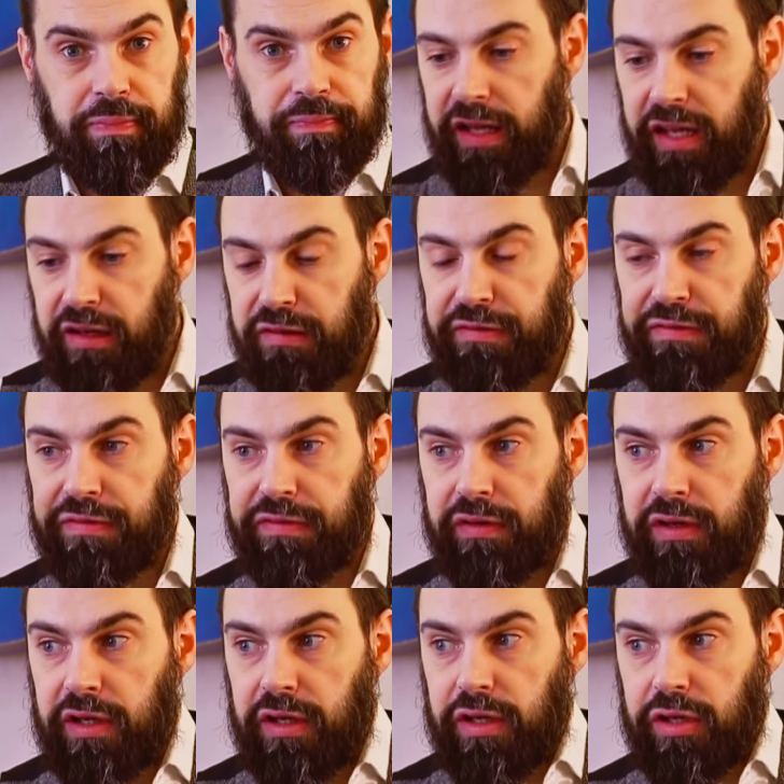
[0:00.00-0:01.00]
If
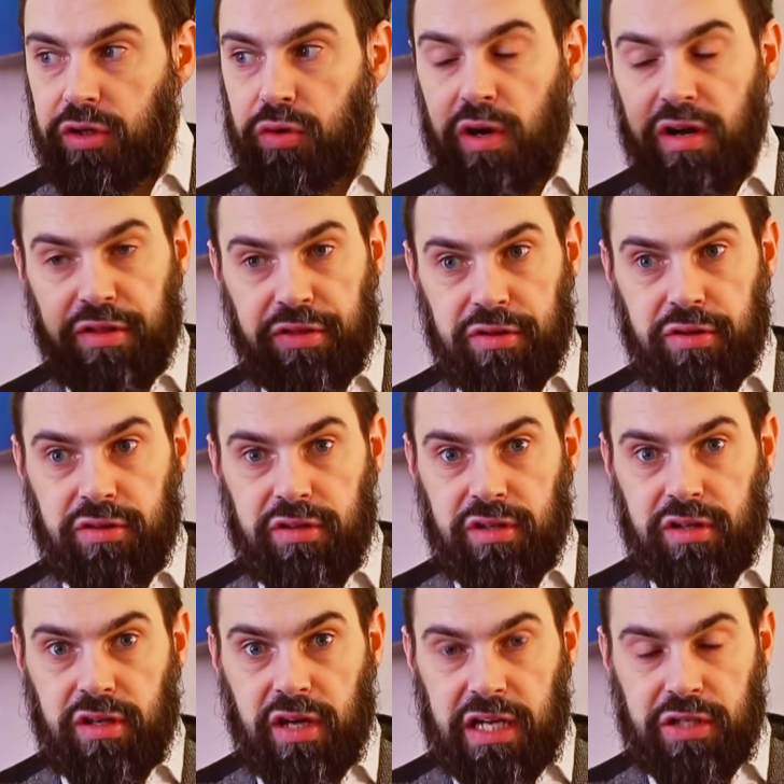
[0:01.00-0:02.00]
you are
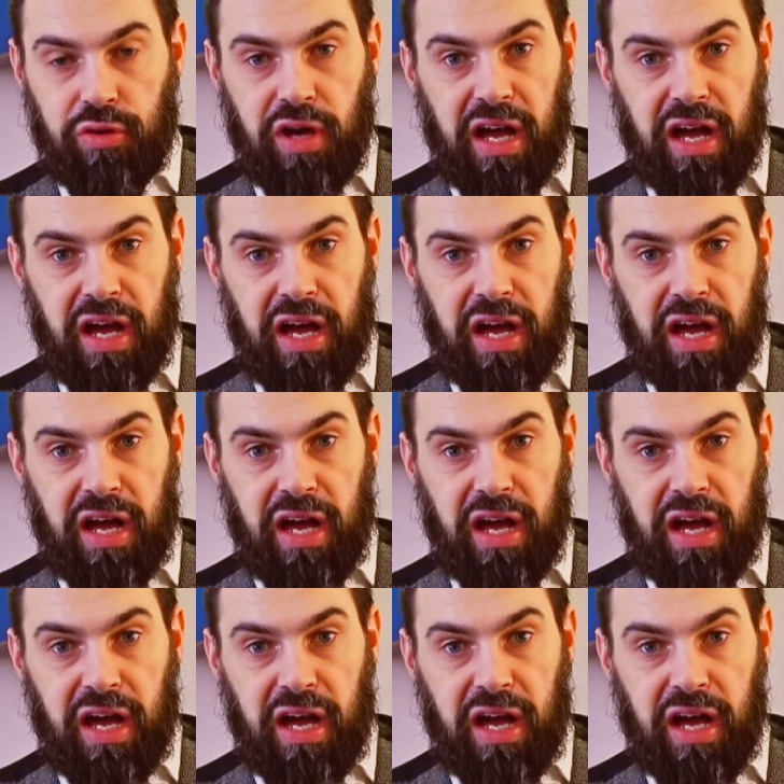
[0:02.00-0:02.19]
30 and you